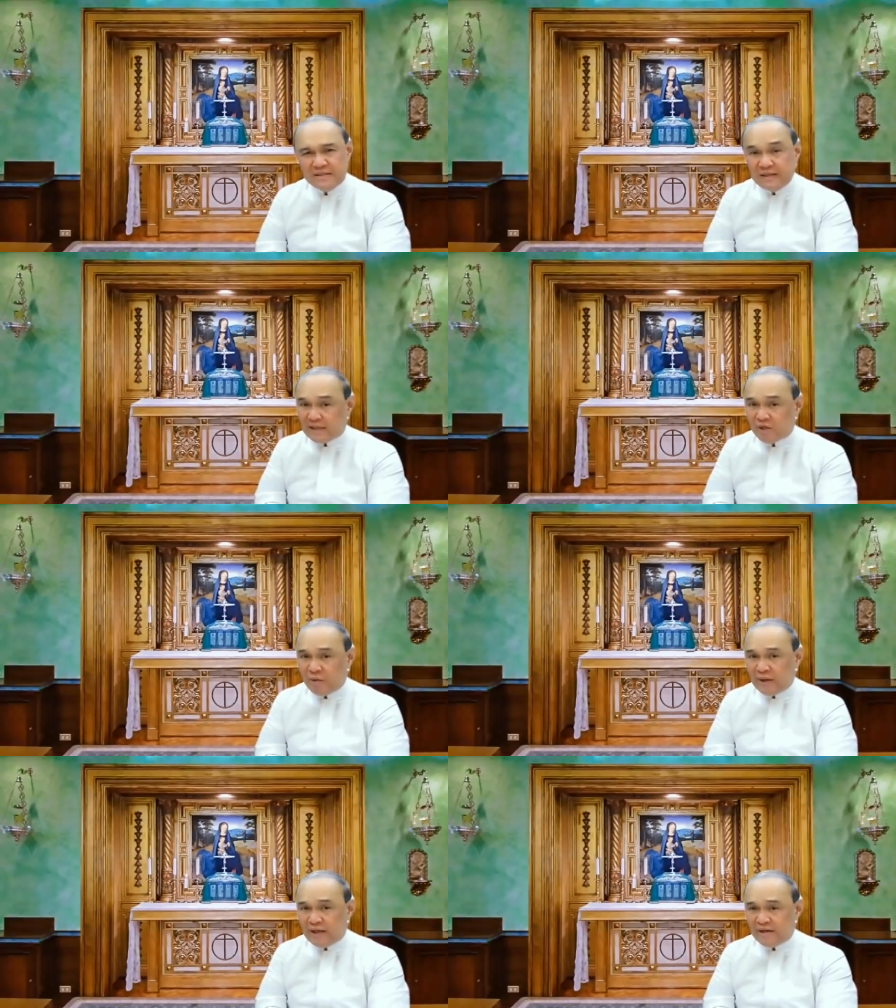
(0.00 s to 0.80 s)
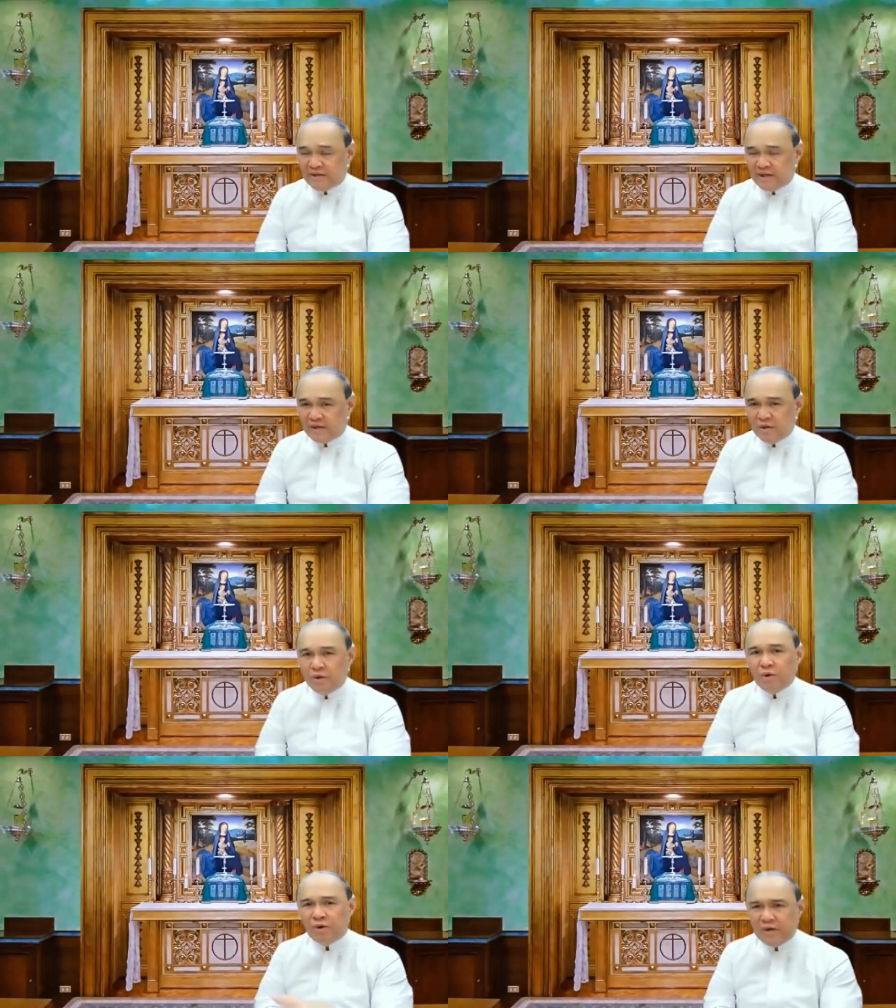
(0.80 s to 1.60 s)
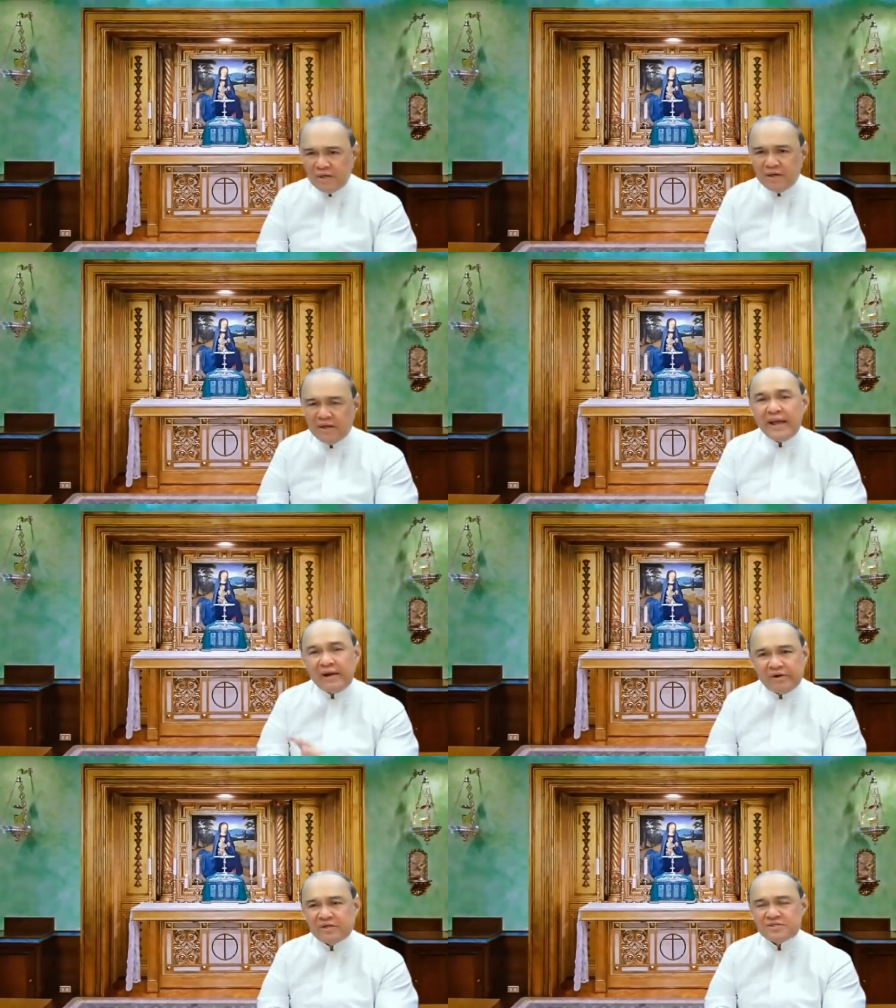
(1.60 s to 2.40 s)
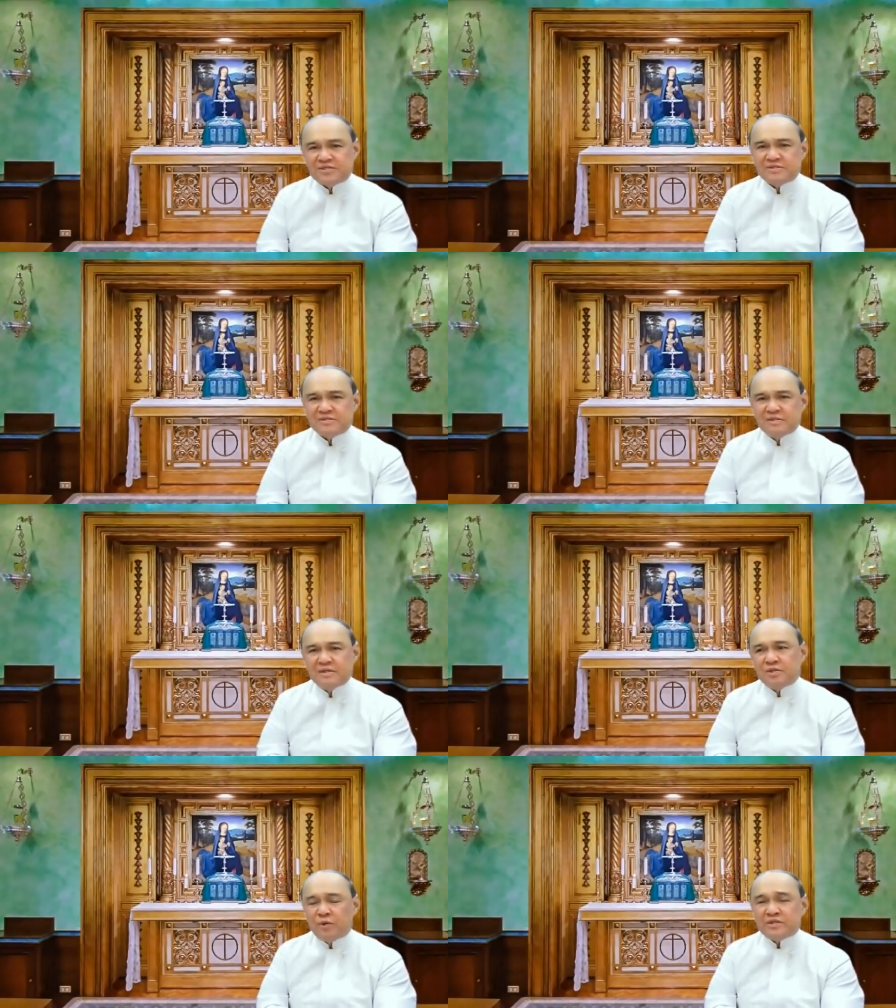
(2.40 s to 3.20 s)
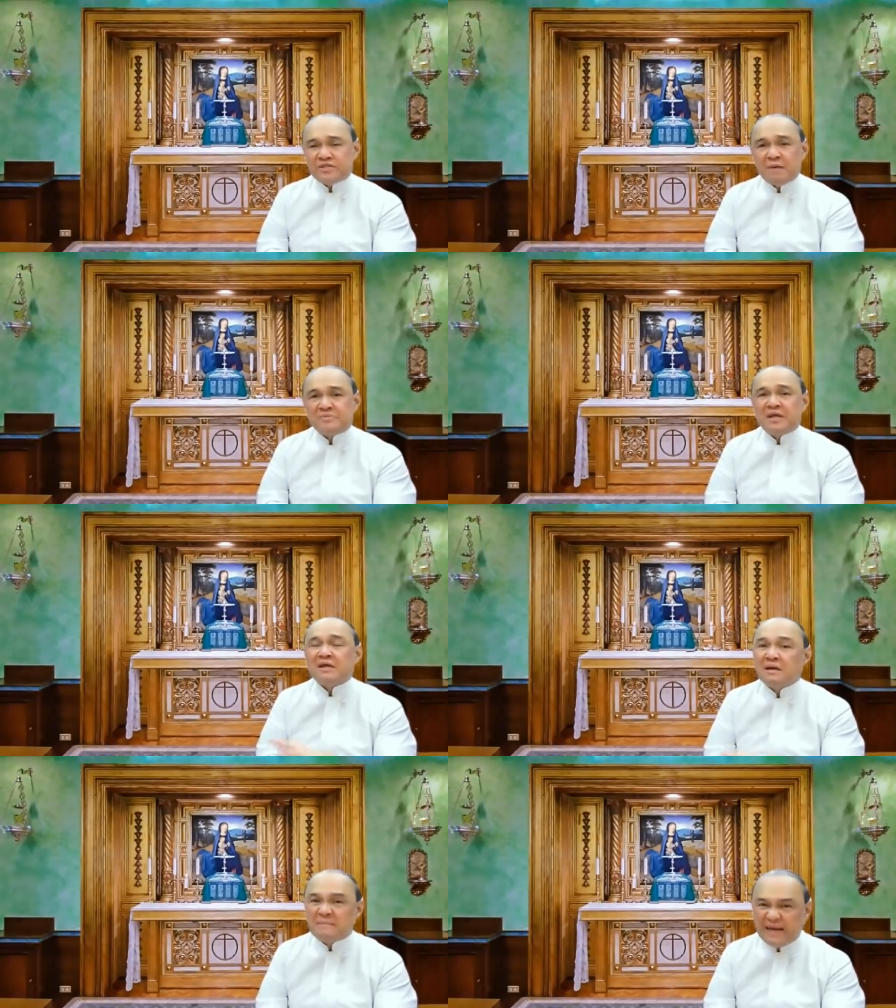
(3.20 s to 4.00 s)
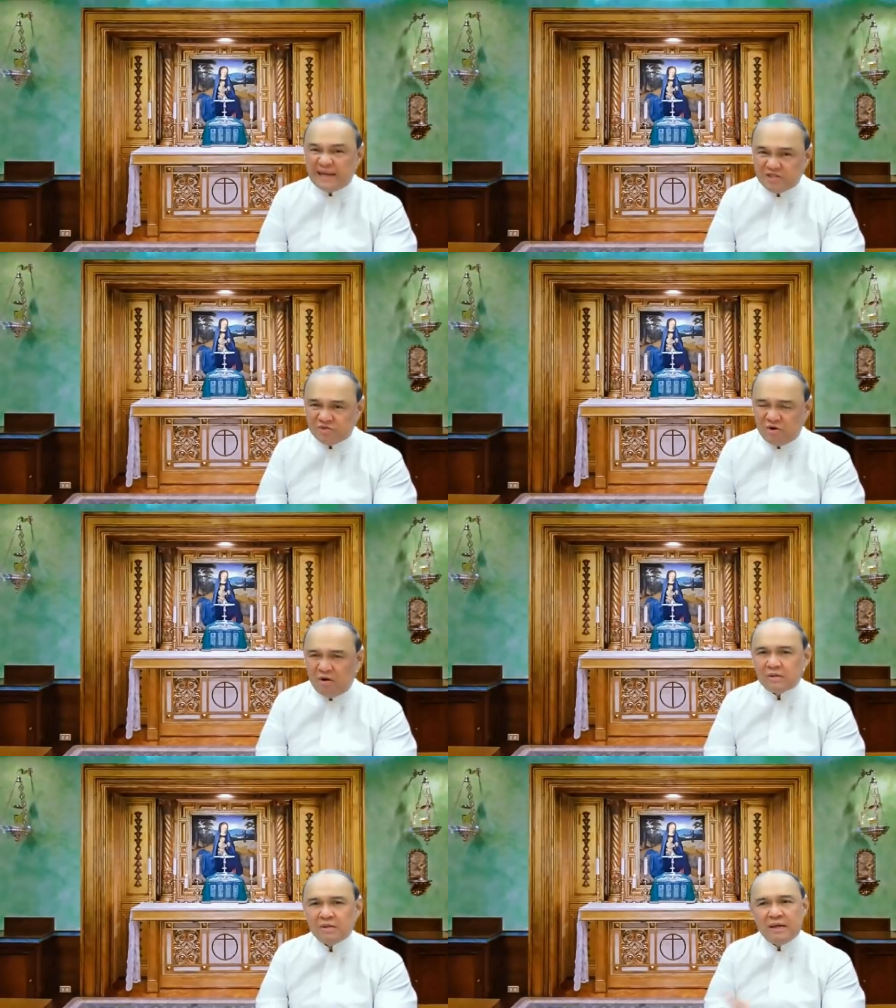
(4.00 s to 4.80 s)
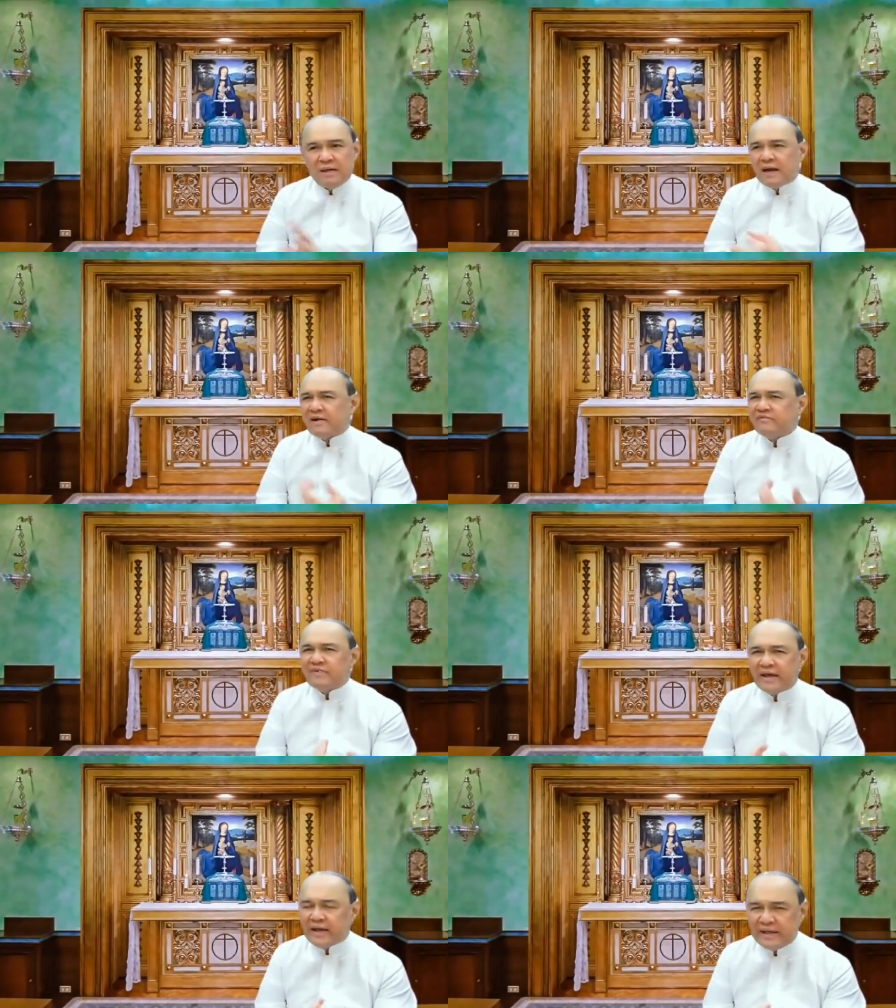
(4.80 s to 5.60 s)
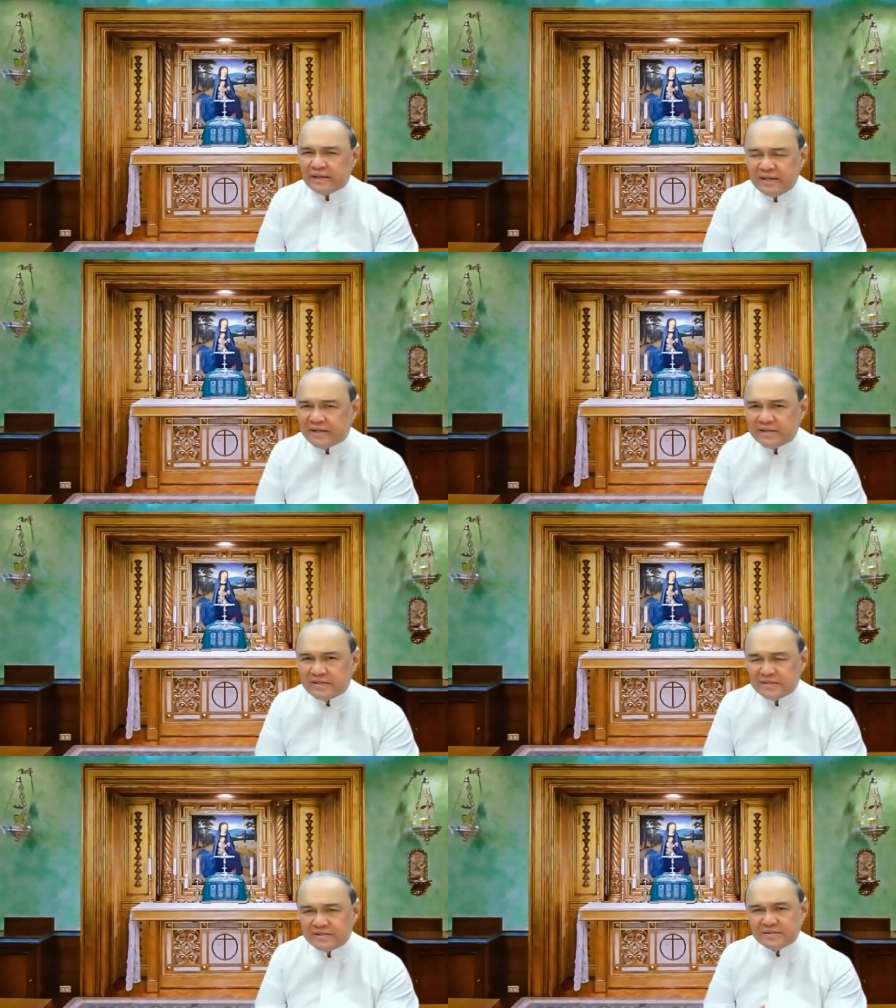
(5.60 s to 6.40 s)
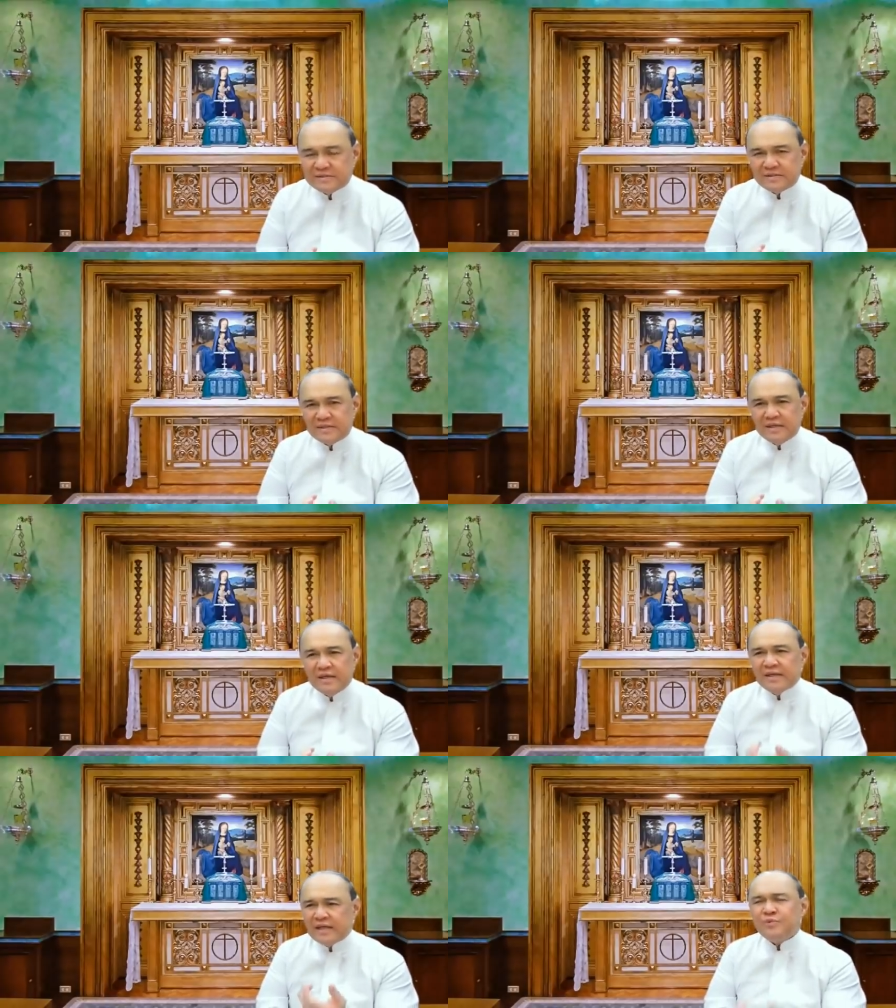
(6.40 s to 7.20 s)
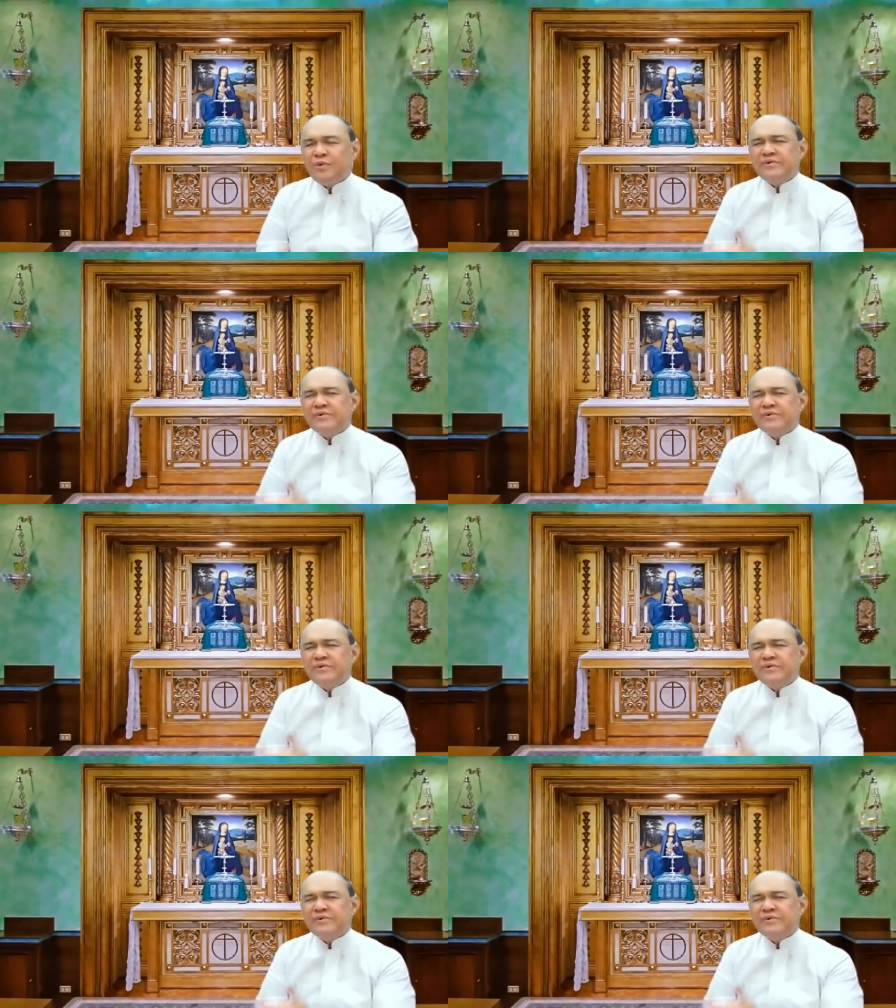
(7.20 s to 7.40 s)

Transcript: not knowing anything, or errors, knowing something but it's wrong, clarifying ideas. Can we